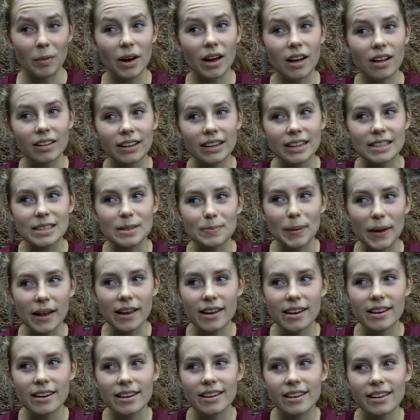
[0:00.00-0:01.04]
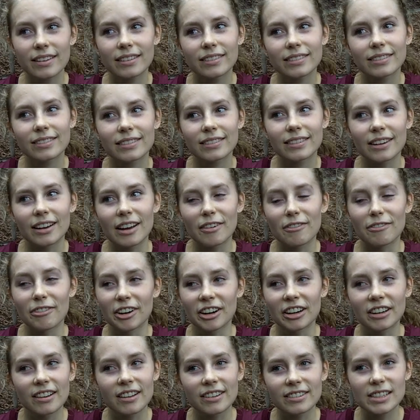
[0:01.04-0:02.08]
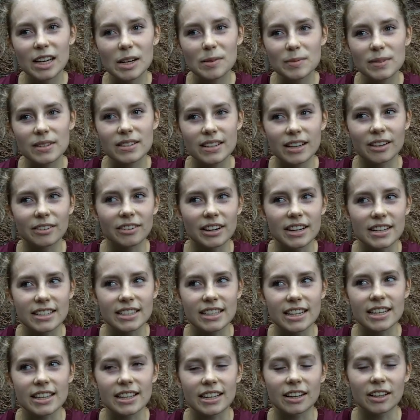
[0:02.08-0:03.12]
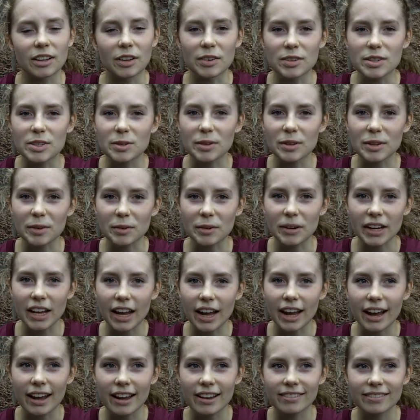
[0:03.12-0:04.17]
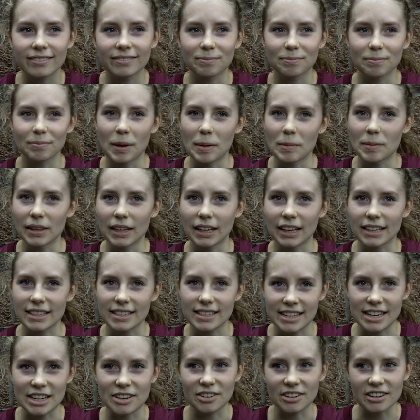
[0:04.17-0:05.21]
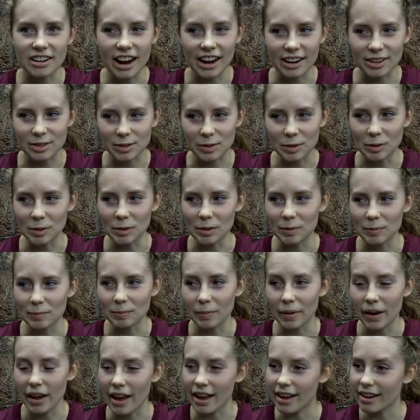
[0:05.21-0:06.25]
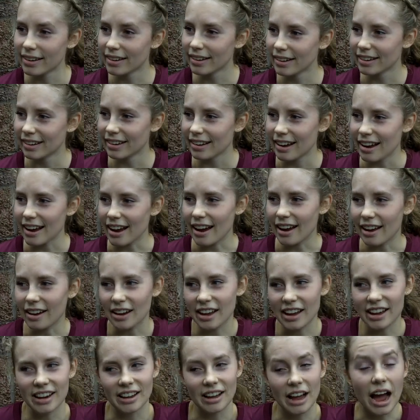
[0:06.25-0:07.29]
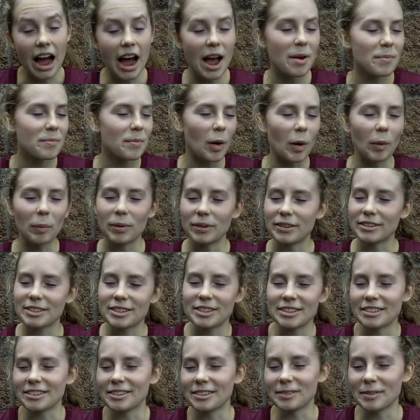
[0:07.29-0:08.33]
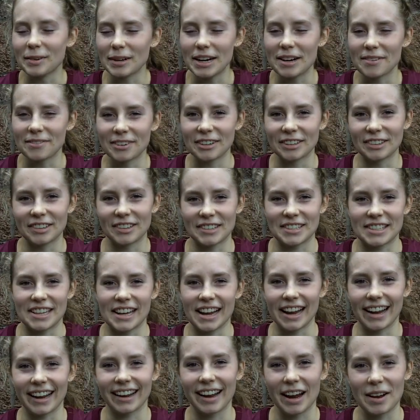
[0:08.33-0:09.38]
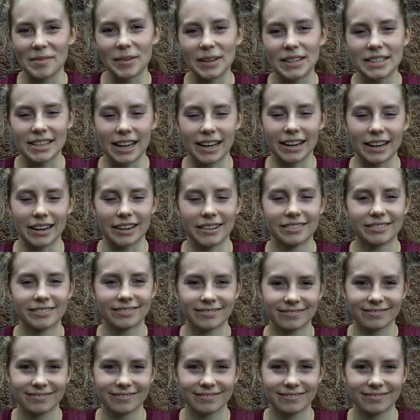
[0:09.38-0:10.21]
Well, it's been a very long time since I raced anything close to a 3K, maybe like a senior in high school, but I'm open to whatever it looks like. I'm excited.